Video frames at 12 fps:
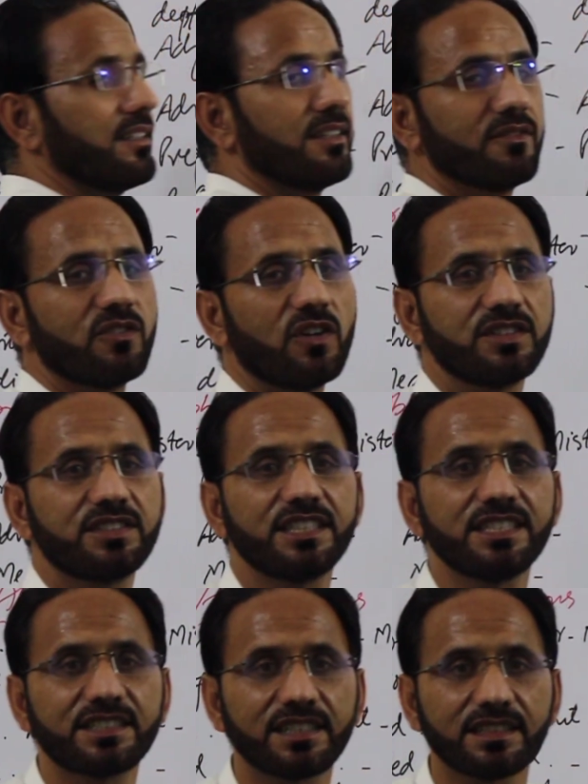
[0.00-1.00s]
for
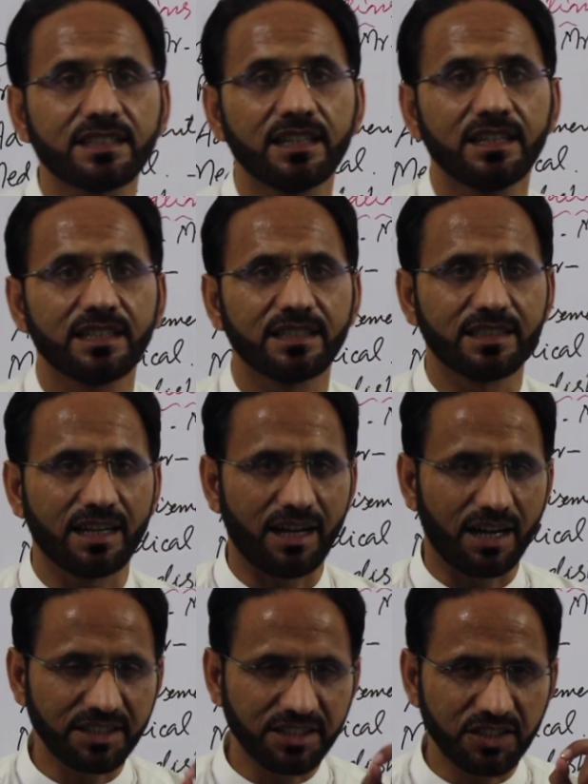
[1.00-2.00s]
district,
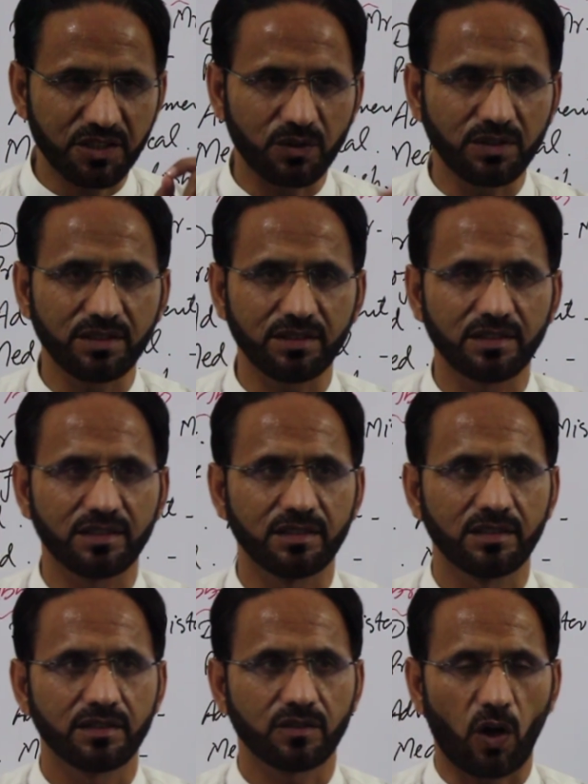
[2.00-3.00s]
the understood,
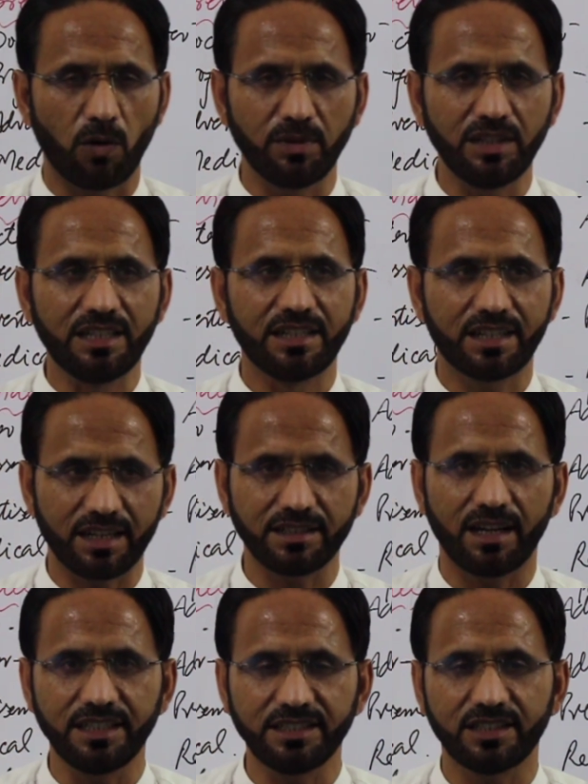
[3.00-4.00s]
commonly
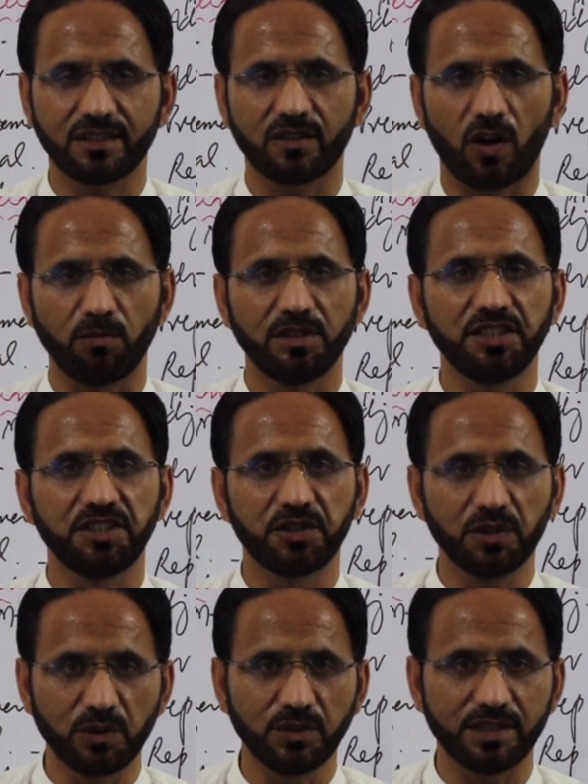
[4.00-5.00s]
recognized, commonly
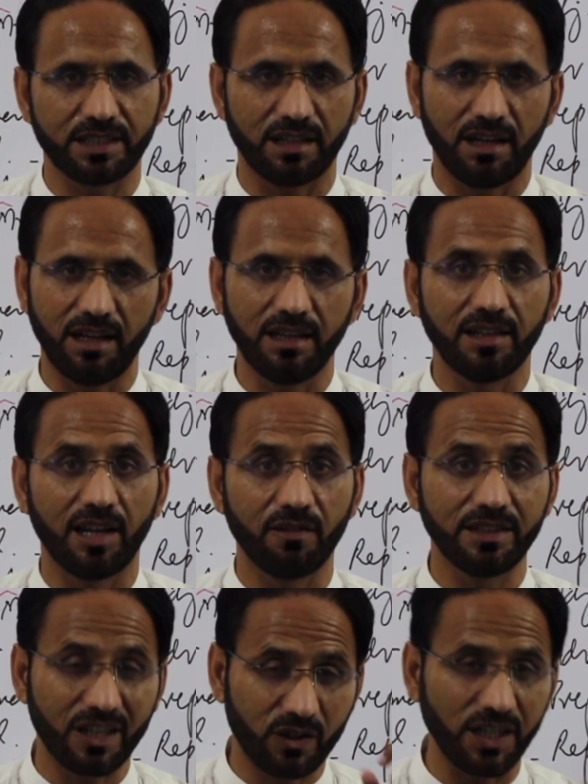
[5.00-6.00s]
used at a higher
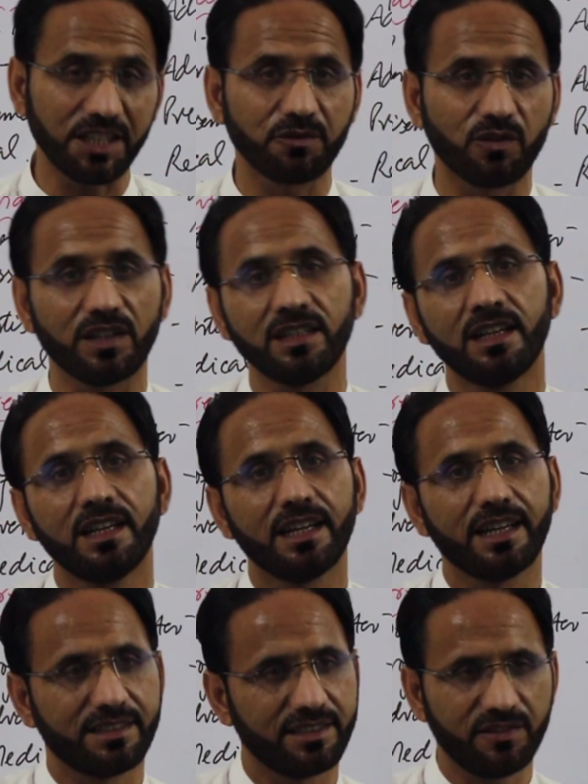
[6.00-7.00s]
level. The correct one
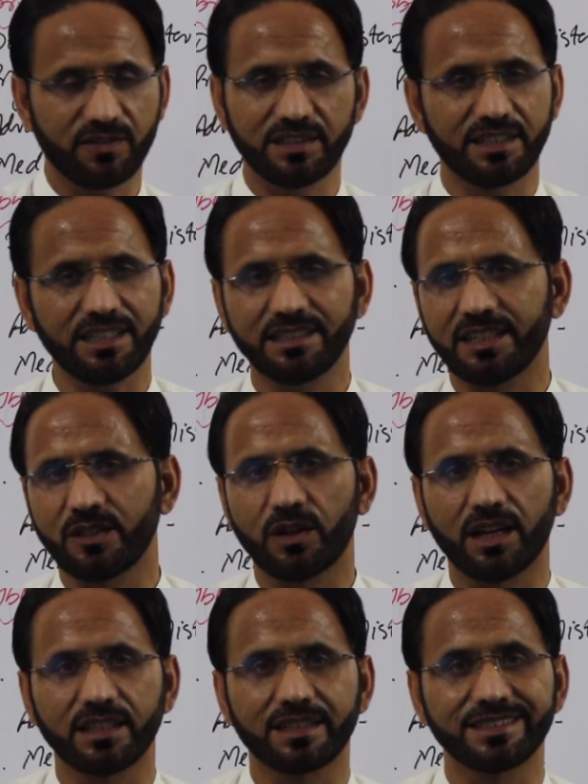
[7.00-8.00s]
in different dictionary, you
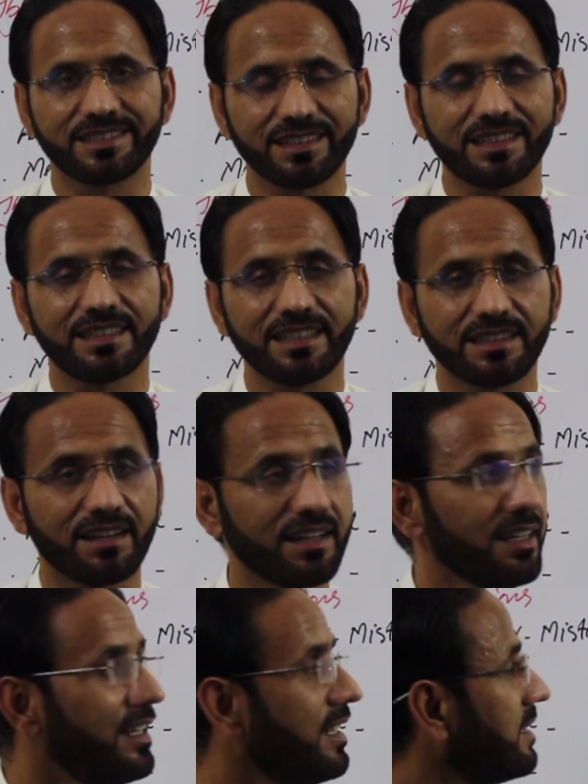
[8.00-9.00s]
can consult the
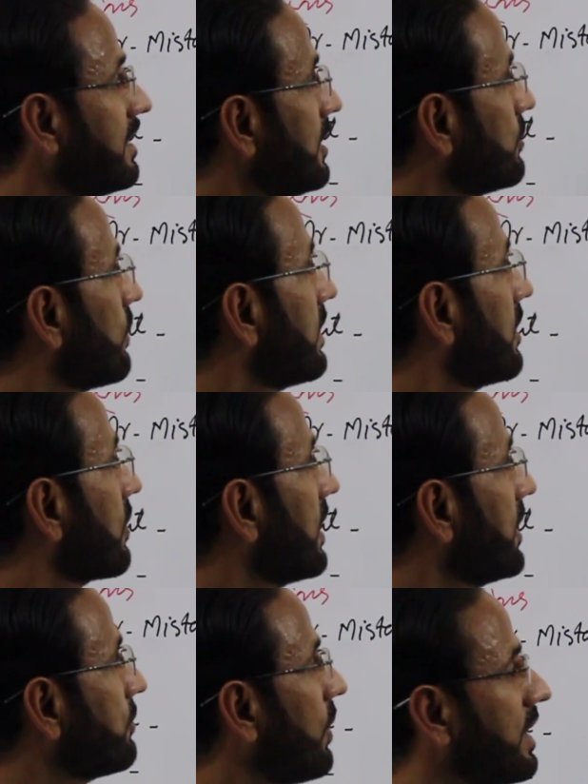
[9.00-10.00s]
dictionary. This one, the
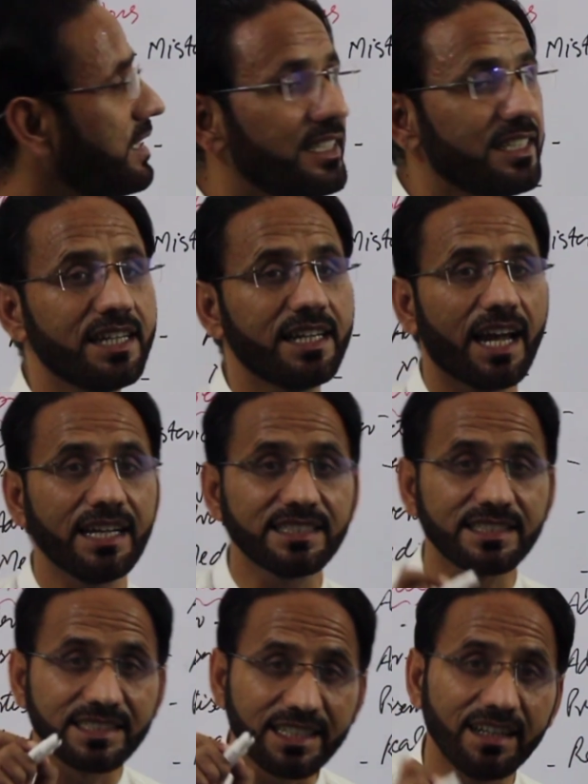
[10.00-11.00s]
correct one is D I
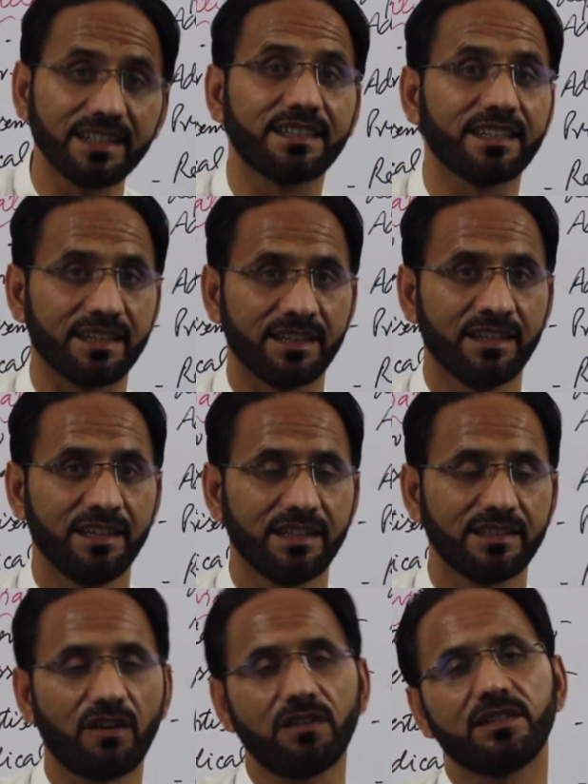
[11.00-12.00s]
S single T,
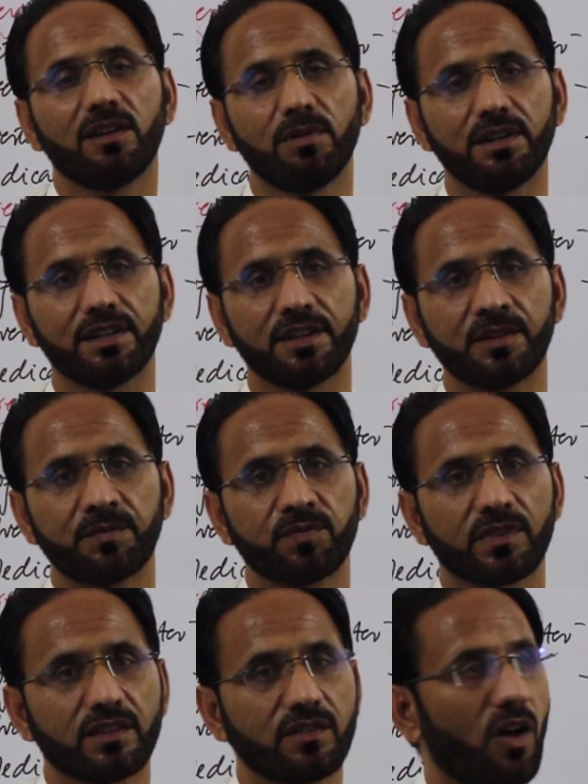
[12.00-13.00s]
not double T.
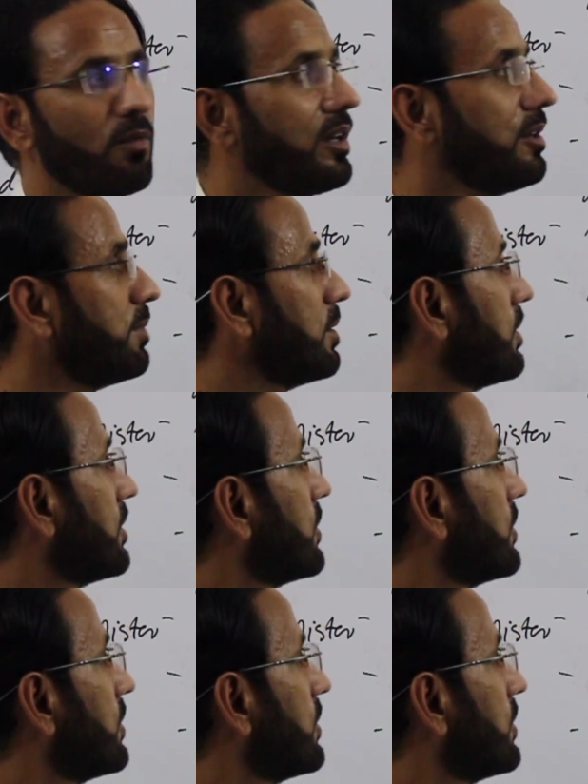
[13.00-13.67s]
Normally people